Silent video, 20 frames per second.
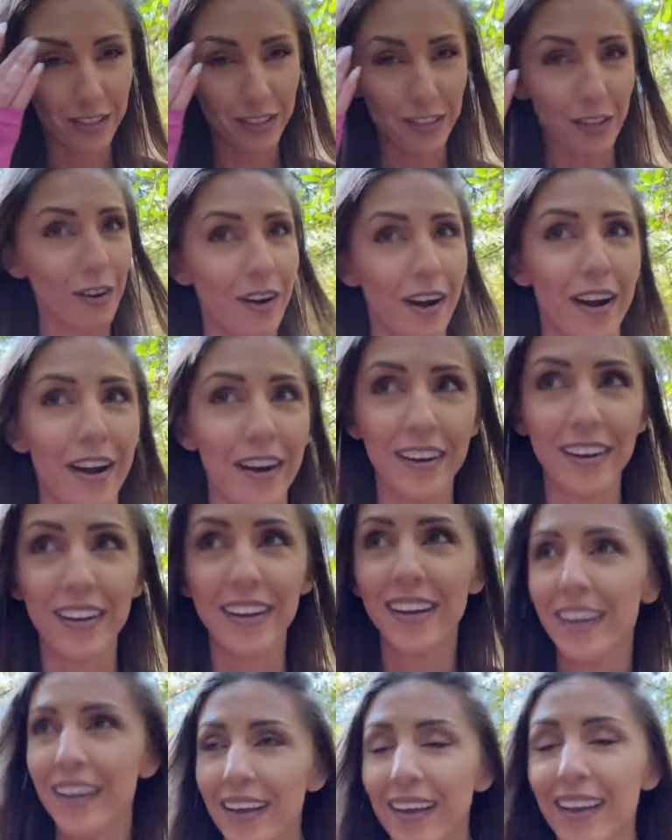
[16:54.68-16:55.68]
so hard,
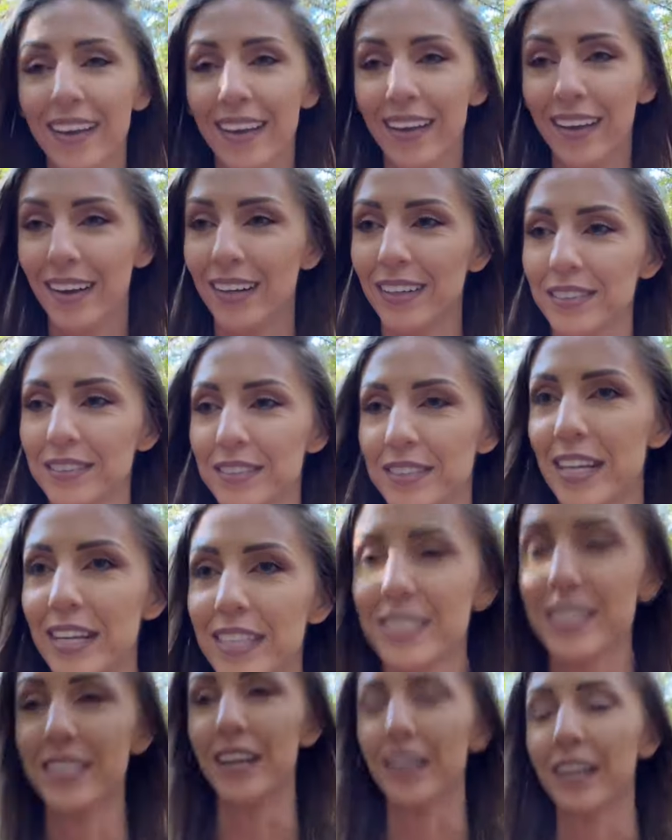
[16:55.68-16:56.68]
I was kind of
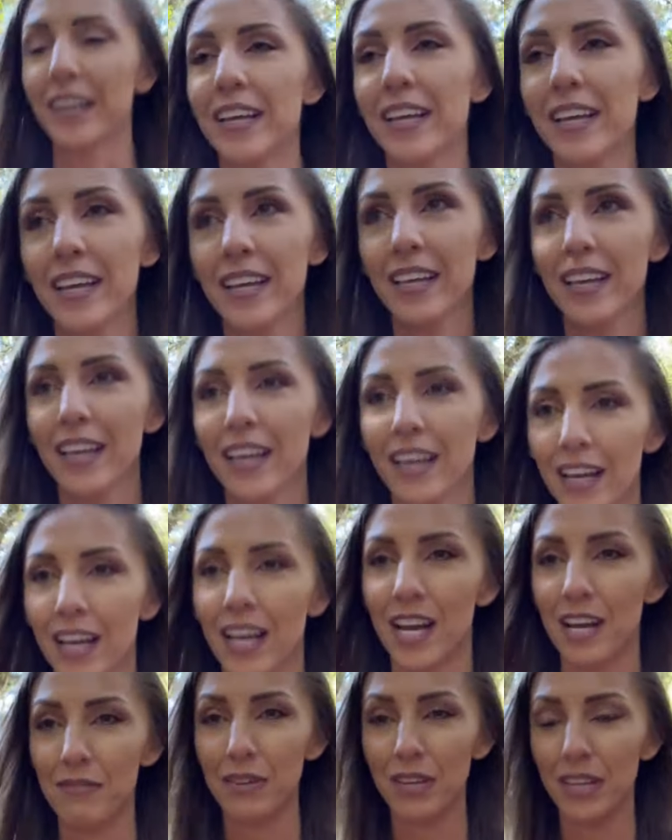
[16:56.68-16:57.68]
stuck.
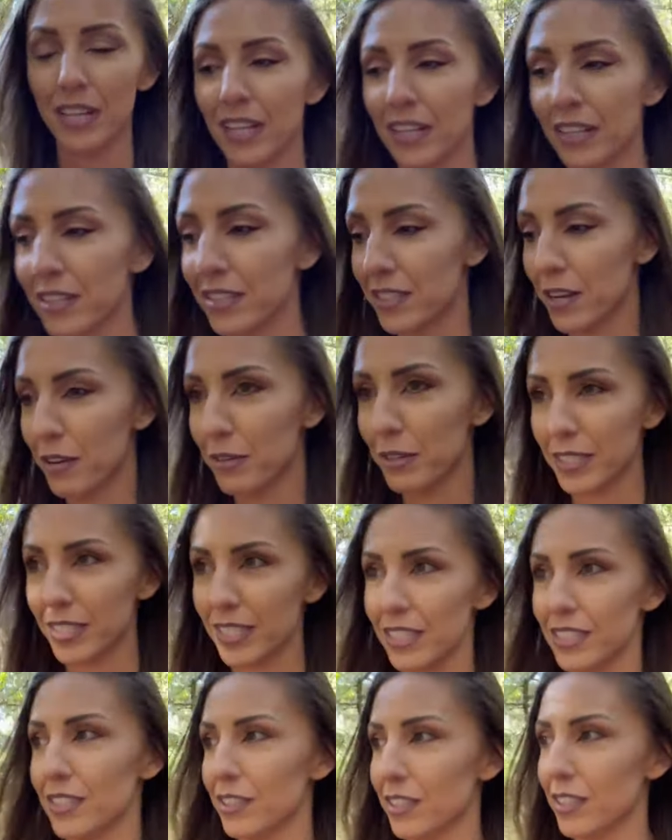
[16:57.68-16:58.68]
I mean, there's always
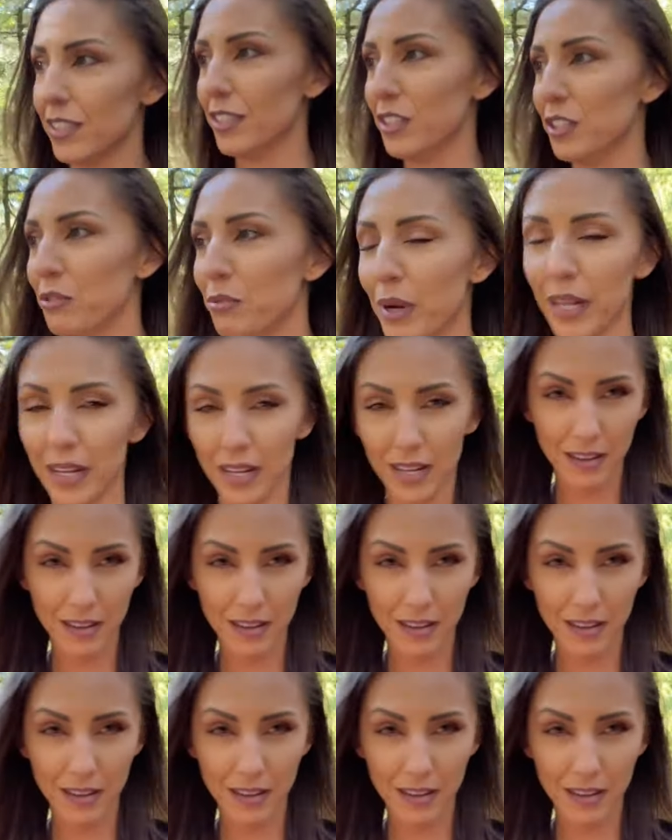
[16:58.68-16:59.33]
things you could do, but